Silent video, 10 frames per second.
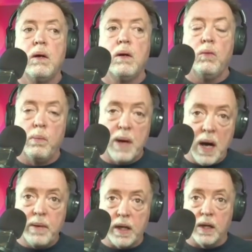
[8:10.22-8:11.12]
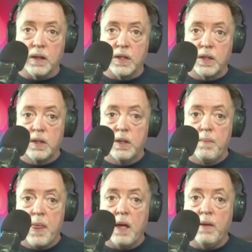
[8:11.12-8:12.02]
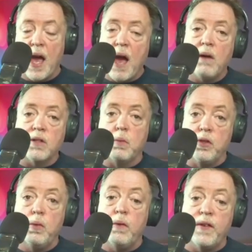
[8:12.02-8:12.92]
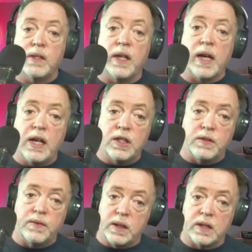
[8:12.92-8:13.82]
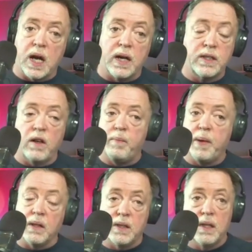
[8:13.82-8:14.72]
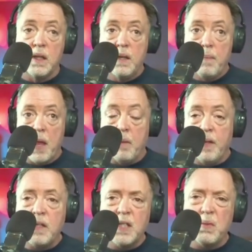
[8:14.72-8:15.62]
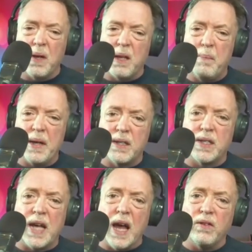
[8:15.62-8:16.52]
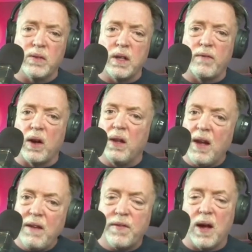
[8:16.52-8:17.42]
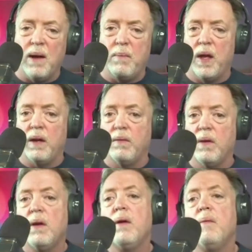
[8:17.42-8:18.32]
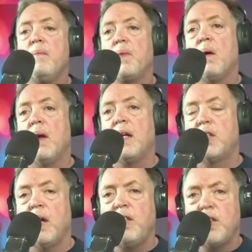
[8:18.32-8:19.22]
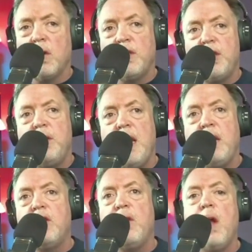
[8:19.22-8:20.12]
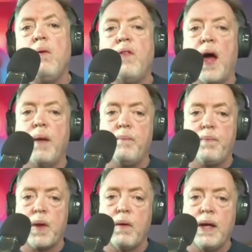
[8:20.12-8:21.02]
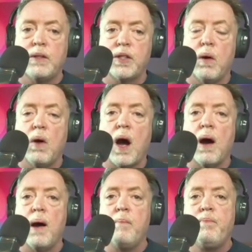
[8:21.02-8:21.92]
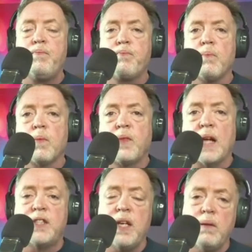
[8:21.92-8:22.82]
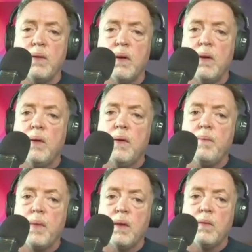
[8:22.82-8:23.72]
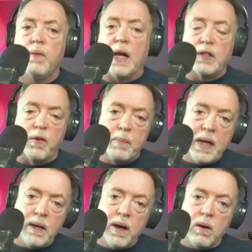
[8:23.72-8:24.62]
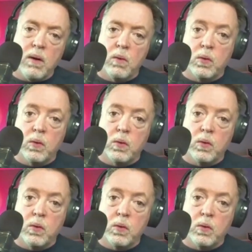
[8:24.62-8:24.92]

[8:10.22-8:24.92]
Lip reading: Republicans in the House will do investigations for this kind of stuff because, I mean, this is one of the biggest scandals of our lifetime then. All right. So I just thought you'd need to know that. All right. So that's it. Thanks for being here.